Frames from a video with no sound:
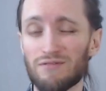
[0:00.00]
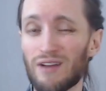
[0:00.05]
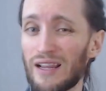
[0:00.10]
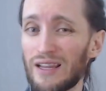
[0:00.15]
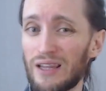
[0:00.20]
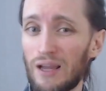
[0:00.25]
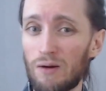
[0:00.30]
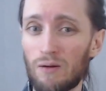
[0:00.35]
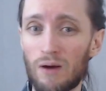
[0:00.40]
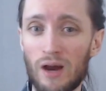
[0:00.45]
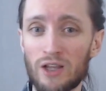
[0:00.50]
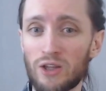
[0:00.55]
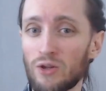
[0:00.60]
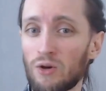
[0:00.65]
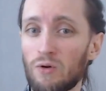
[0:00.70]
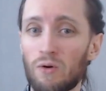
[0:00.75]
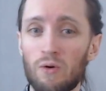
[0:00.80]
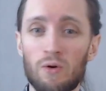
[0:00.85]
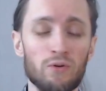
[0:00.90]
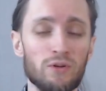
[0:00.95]
Right now I
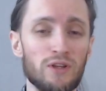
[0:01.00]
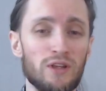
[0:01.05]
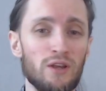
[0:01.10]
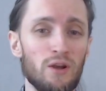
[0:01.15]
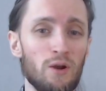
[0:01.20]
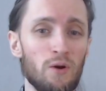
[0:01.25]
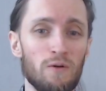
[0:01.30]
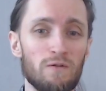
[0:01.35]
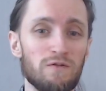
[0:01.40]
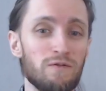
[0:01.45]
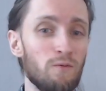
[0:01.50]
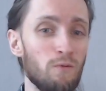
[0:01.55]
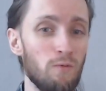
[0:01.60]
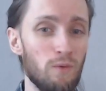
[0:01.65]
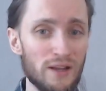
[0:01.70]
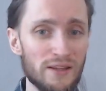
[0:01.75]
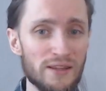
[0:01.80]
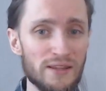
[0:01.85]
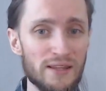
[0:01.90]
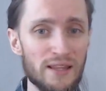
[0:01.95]
know only of
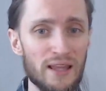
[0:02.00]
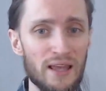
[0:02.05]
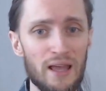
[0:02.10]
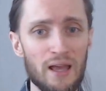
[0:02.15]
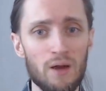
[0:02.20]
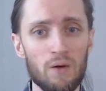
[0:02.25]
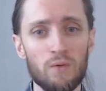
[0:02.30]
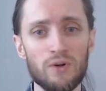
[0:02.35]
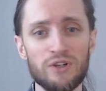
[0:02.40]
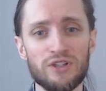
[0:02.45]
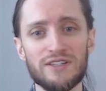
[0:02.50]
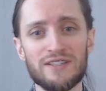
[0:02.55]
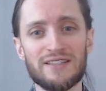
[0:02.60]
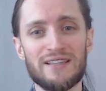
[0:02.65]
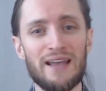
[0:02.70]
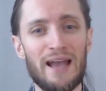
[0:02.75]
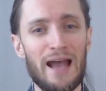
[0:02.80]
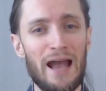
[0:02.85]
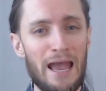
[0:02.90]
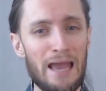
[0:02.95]
one, which is
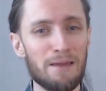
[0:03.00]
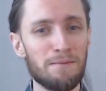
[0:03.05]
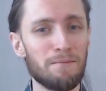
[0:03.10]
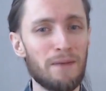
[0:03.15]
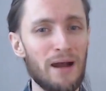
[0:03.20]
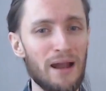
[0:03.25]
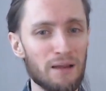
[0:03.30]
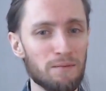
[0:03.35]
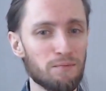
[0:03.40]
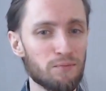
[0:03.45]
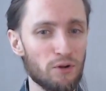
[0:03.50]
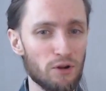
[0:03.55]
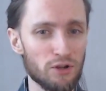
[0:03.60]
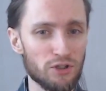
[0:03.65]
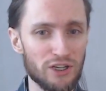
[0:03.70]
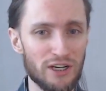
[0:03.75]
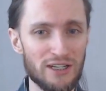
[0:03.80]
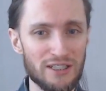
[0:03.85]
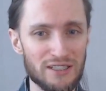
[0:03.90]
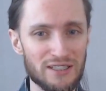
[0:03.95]
the iMac
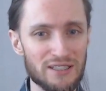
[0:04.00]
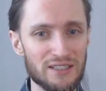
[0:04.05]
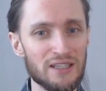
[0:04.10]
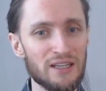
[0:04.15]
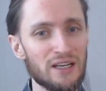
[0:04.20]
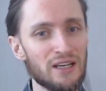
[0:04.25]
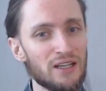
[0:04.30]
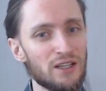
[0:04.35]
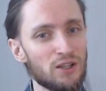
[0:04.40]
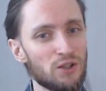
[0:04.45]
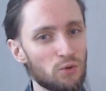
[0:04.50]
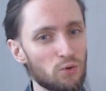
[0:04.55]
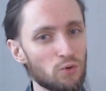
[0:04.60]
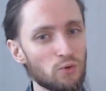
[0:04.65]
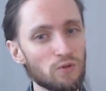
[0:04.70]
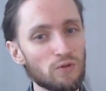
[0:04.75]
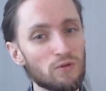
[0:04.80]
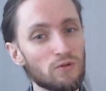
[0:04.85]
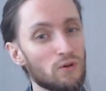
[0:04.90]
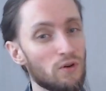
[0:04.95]
Projects
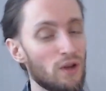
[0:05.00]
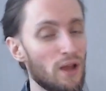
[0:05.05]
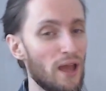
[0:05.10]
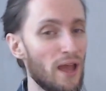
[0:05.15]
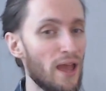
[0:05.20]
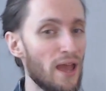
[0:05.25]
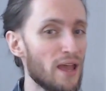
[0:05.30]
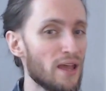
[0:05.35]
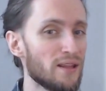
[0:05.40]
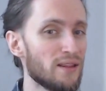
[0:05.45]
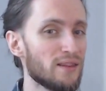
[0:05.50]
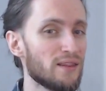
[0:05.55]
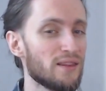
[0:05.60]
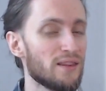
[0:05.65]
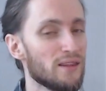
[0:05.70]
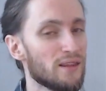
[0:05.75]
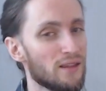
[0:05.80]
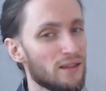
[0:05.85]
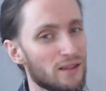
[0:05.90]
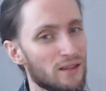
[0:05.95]
tool,
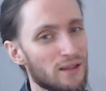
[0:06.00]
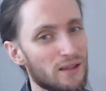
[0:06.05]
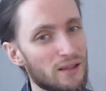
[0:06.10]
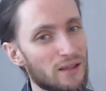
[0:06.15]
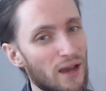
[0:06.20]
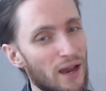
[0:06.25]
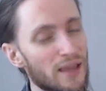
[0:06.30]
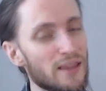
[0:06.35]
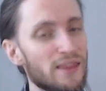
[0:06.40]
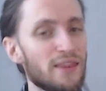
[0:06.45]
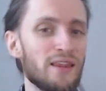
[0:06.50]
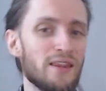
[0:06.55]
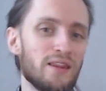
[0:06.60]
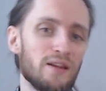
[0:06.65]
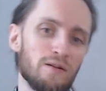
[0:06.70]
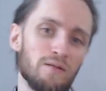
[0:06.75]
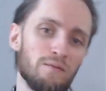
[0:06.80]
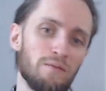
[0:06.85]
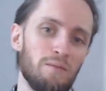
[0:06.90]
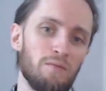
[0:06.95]
and I think
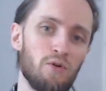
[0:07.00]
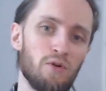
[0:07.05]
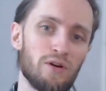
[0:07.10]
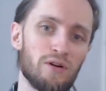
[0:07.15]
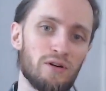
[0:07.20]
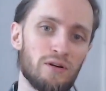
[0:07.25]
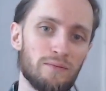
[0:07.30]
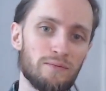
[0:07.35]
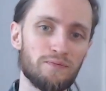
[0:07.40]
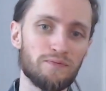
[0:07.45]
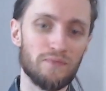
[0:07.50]
there'll be more.